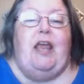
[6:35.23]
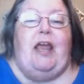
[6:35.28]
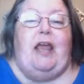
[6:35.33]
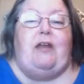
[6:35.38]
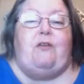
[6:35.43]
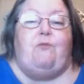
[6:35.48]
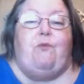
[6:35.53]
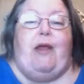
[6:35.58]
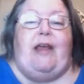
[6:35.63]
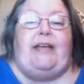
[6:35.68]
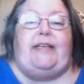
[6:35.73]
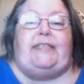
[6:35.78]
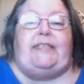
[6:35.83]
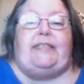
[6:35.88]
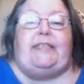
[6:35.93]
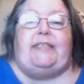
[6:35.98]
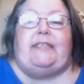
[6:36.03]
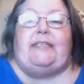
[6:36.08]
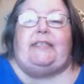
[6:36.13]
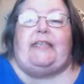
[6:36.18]
and
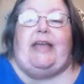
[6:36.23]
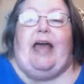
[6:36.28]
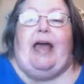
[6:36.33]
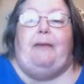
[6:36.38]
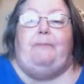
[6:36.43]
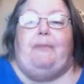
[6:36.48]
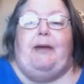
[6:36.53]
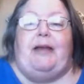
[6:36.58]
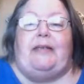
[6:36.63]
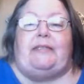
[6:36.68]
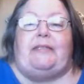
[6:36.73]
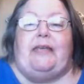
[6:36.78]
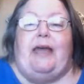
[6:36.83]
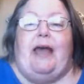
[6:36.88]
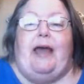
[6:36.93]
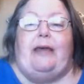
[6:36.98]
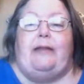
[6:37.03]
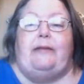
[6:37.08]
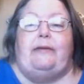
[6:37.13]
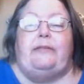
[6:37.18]
raced side by
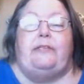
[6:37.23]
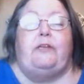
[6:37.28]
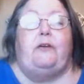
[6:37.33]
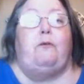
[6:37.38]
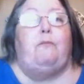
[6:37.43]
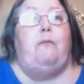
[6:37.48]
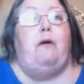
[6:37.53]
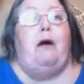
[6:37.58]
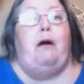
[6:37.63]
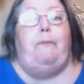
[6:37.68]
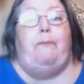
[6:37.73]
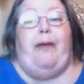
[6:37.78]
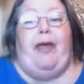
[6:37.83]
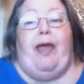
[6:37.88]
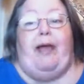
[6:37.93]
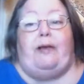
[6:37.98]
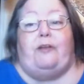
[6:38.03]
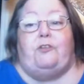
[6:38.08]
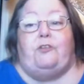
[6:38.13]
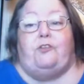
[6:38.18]
side until Ma
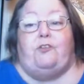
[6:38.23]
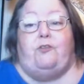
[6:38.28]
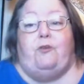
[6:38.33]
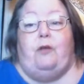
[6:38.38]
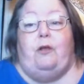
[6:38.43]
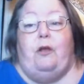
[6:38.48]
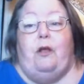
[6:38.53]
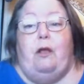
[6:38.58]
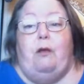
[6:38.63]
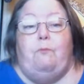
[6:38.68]
Baxter